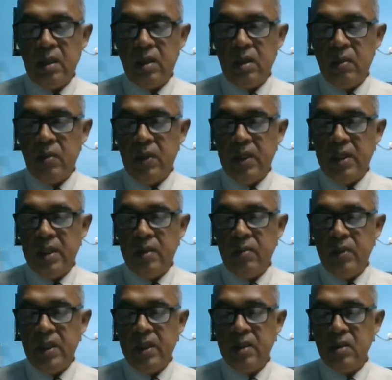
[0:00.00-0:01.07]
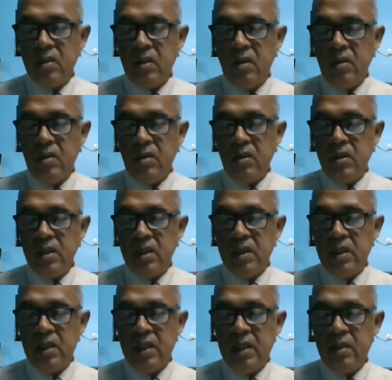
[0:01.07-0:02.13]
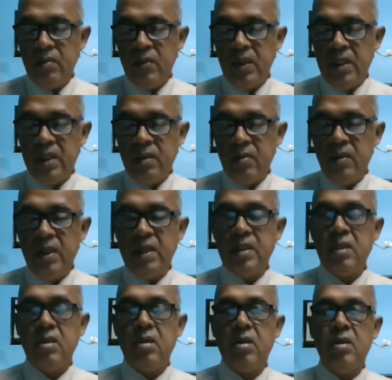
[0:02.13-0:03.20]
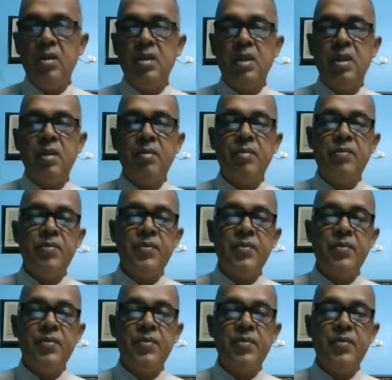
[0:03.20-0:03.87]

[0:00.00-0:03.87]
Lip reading: completed PN solution and PN based solution.